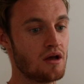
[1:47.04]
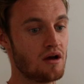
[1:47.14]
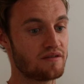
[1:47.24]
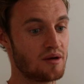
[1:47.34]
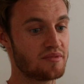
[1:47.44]

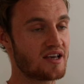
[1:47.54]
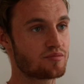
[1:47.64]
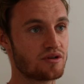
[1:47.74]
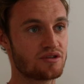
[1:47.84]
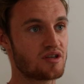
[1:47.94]
so I'm desperate
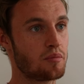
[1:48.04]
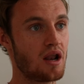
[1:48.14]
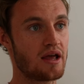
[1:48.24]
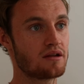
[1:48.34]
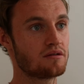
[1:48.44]
just to
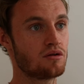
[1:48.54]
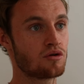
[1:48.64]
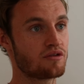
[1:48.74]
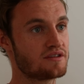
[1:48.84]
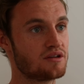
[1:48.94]
play and
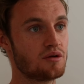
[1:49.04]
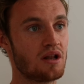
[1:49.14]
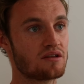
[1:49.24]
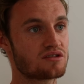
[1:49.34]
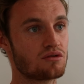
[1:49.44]
hungry to do well
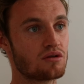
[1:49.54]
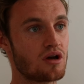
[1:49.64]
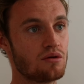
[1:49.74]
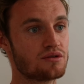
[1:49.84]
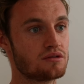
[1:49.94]
and score
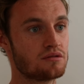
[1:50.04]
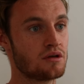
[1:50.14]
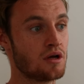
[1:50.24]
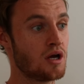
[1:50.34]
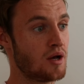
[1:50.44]
goals, and
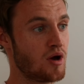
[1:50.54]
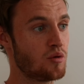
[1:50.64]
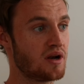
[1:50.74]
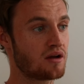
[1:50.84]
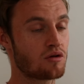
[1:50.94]
I'm
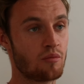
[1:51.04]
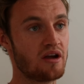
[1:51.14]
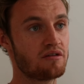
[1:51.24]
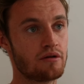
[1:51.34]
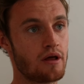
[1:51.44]
hoping I can come
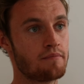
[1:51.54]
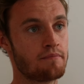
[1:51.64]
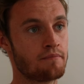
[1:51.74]
here and do that.